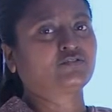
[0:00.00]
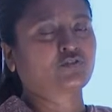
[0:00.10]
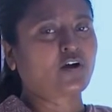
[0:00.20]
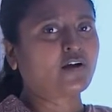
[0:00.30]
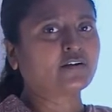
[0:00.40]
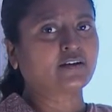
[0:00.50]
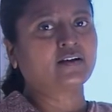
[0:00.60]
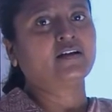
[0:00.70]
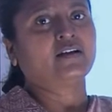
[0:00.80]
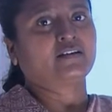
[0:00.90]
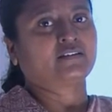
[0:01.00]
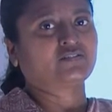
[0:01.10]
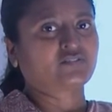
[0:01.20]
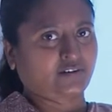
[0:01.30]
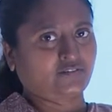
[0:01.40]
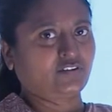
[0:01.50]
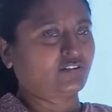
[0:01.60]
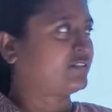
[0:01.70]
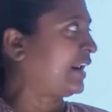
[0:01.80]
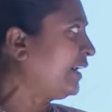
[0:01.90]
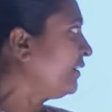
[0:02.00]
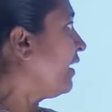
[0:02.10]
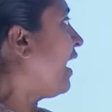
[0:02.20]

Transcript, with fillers: strong uh, structures right